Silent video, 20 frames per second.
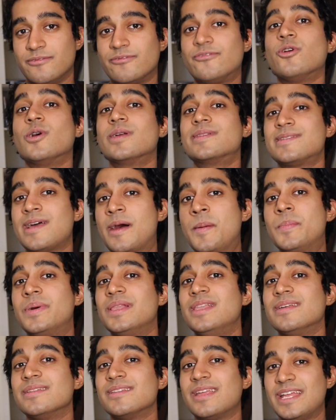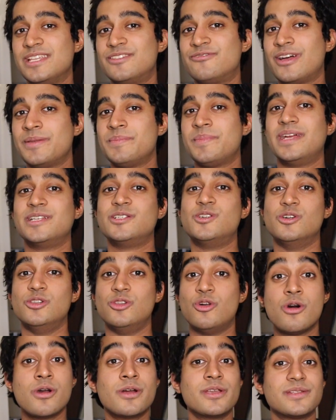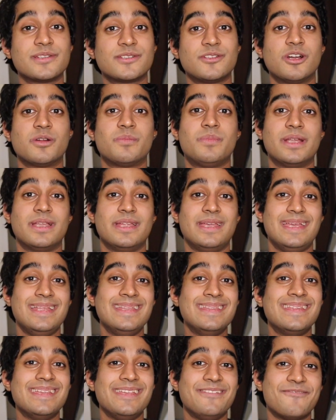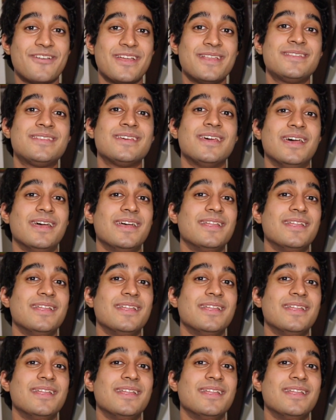For example, a hedge fund might go long on a stock, but in the event